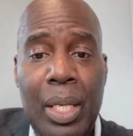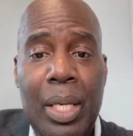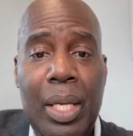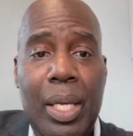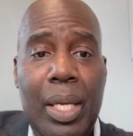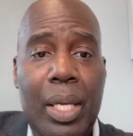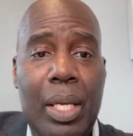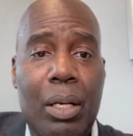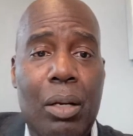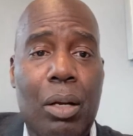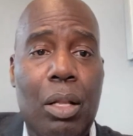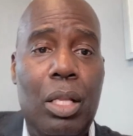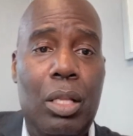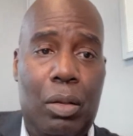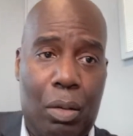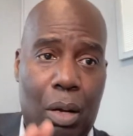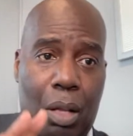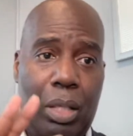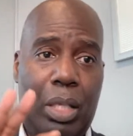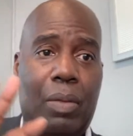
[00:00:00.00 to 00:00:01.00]
And
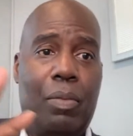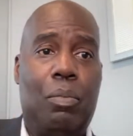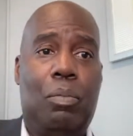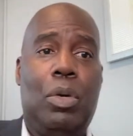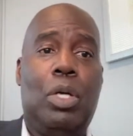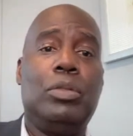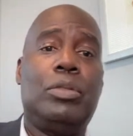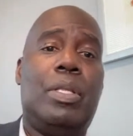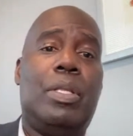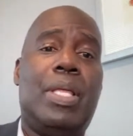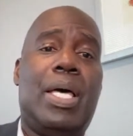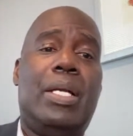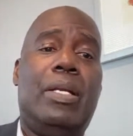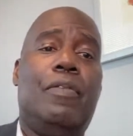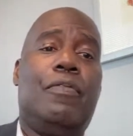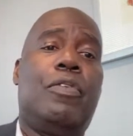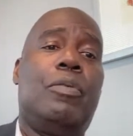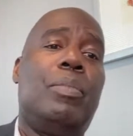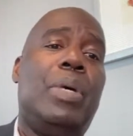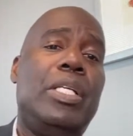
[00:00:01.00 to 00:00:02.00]
most of that
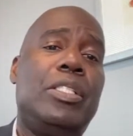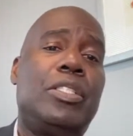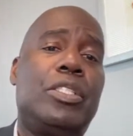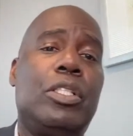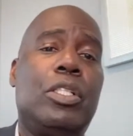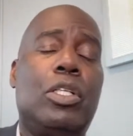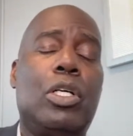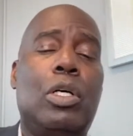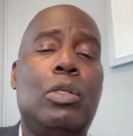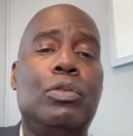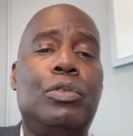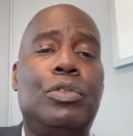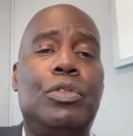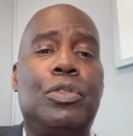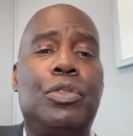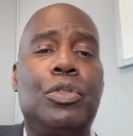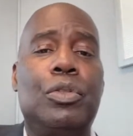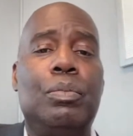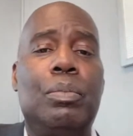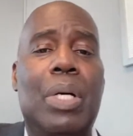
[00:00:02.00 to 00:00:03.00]
information goes
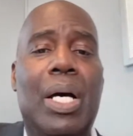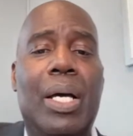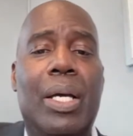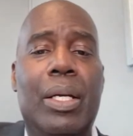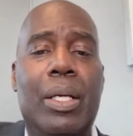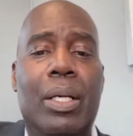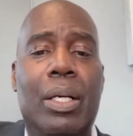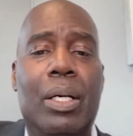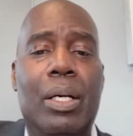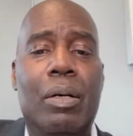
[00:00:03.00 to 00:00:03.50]
to my